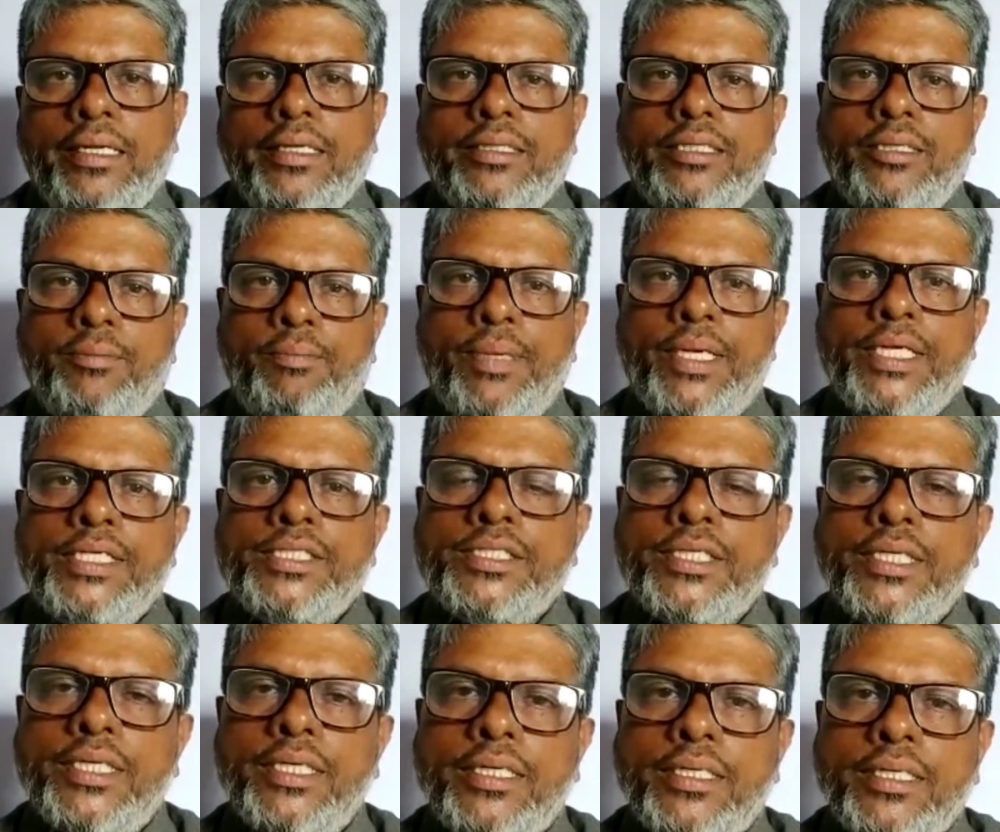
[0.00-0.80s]
The
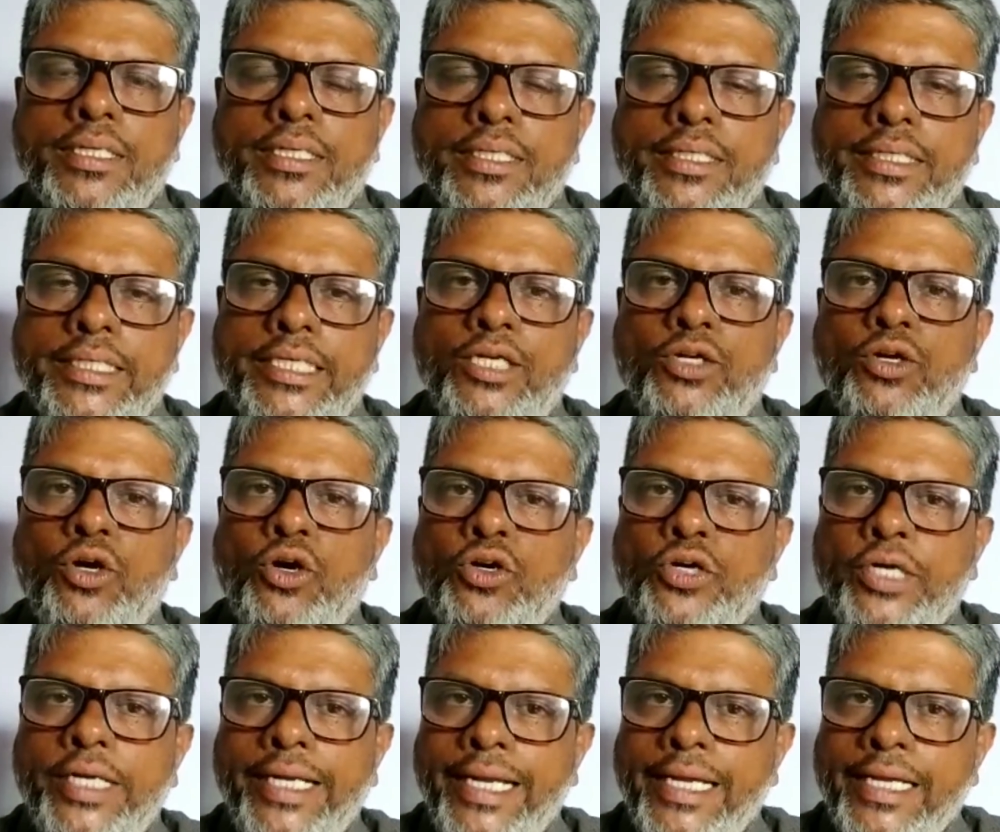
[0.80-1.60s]
patient did
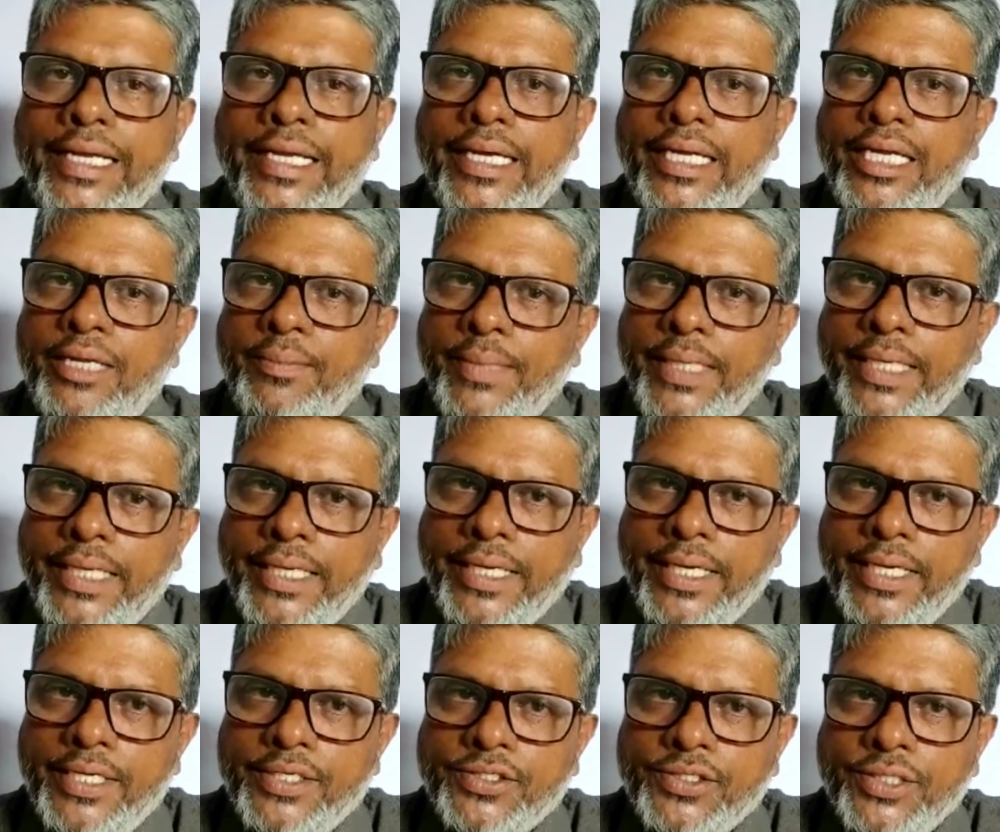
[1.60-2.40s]
not take any
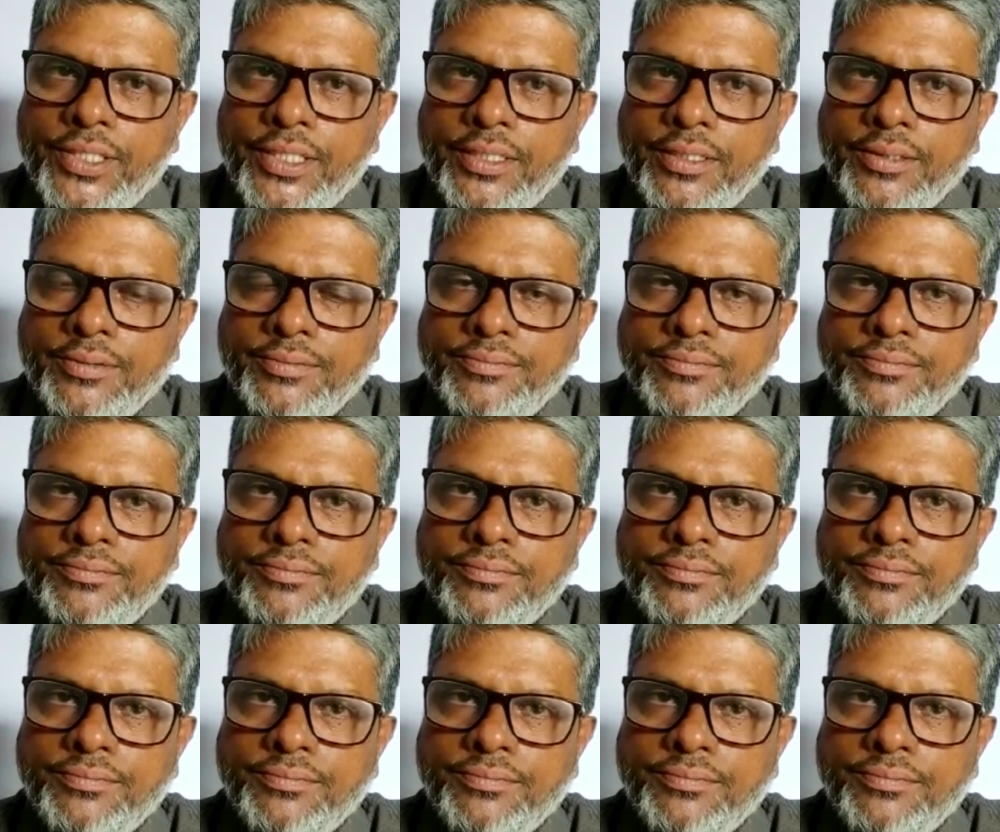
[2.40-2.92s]
medication